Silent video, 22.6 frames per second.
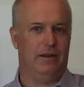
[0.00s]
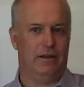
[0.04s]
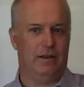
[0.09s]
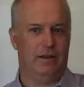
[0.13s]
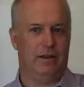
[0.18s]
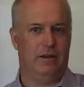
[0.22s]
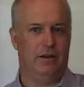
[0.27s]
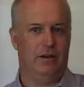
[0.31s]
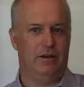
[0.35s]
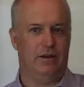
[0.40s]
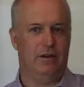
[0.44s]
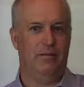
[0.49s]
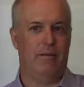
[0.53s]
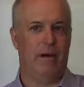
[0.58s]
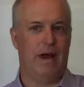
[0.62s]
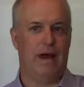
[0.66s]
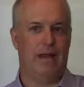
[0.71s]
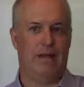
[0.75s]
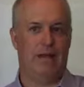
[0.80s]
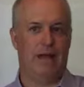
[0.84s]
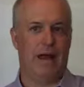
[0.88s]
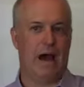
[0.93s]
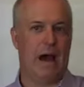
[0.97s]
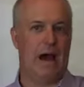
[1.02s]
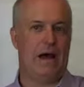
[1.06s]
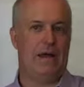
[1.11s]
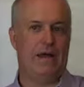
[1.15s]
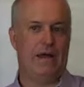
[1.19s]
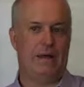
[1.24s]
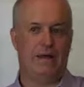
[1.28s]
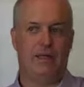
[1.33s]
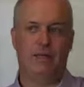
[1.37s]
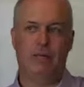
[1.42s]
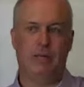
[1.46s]
you know you might
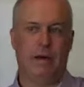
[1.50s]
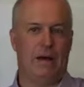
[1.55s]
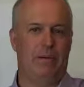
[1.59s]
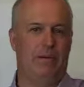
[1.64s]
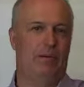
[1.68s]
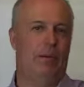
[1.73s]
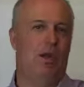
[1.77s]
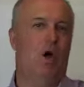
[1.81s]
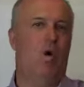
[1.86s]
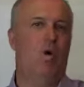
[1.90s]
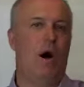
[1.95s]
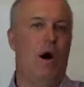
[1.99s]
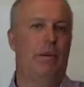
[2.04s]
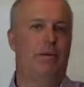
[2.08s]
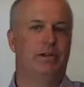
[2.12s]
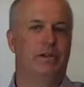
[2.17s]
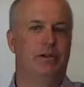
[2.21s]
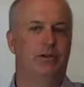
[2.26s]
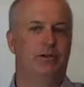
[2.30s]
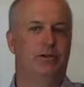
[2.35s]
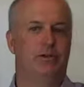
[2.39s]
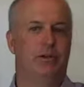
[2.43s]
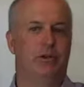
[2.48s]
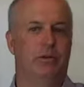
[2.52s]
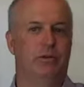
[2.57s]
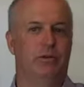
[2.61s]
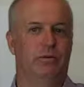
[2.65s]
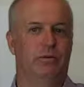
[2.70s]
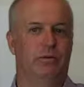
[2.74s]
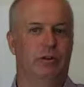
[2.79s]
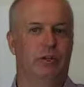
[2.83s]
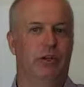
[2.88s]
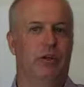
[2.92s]
not you might blow up too soon.